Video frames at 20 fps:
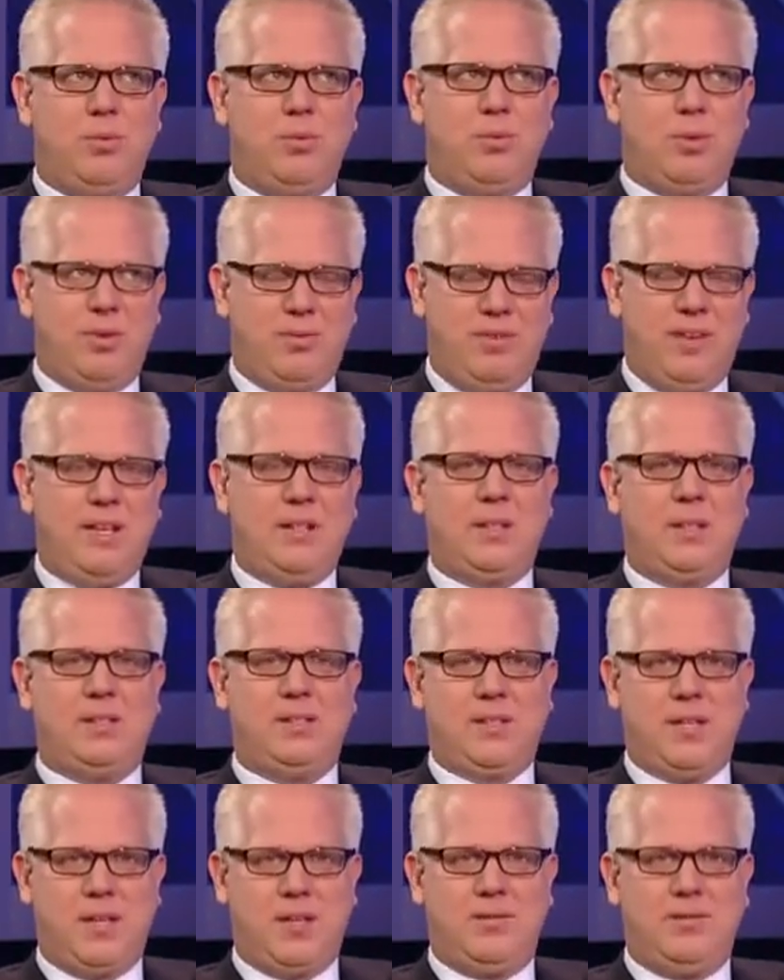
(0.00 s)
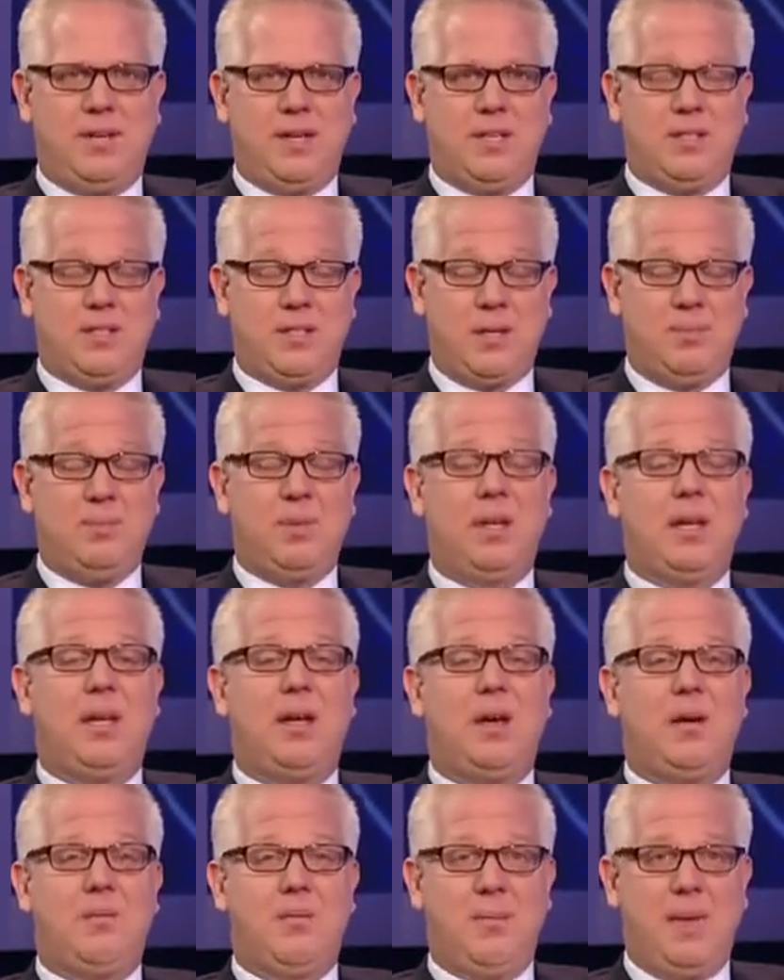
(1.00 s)
reveal itself as something
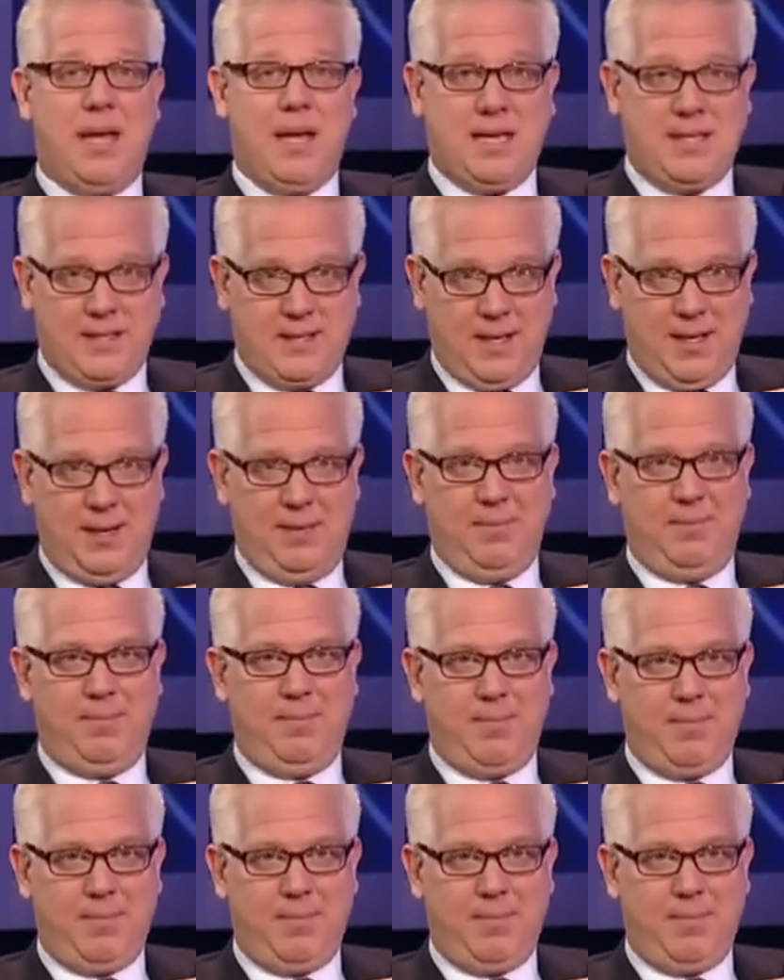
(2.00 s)
amazing.